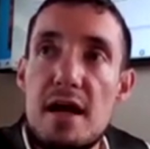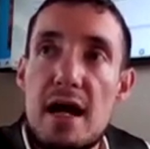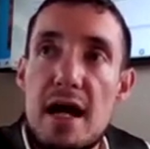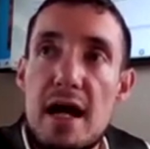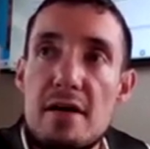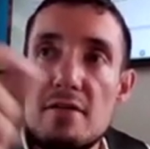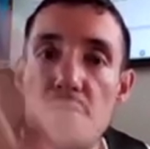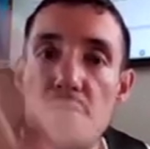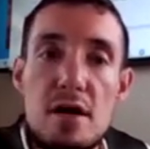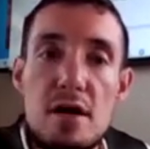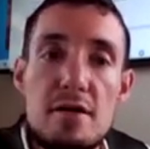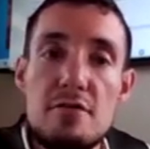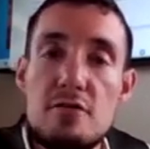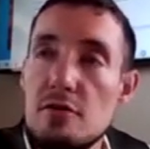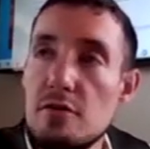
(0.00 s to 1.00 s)
as
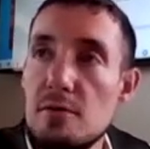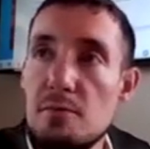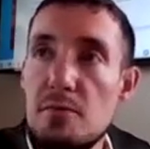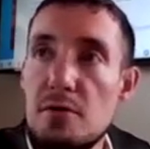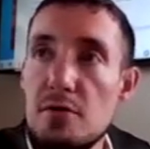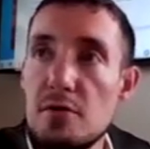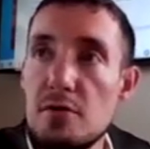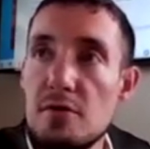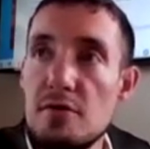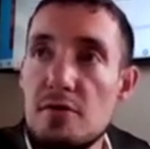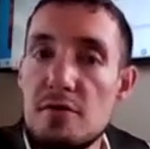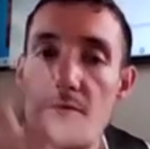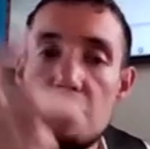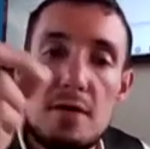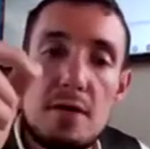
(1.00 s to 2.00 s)
well as your
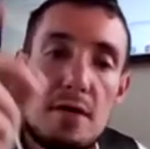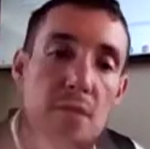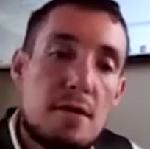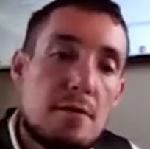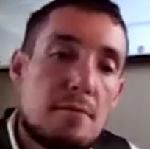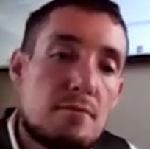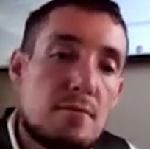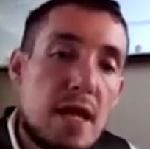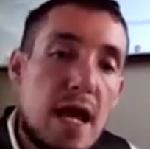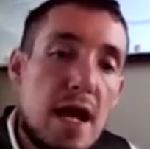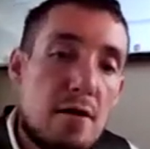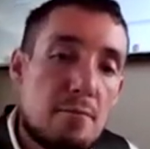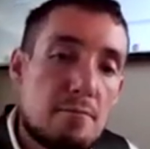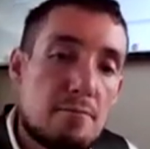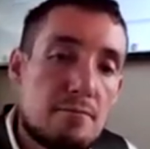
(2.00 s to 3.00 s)
computers.
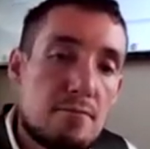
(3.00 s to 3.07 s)
Now,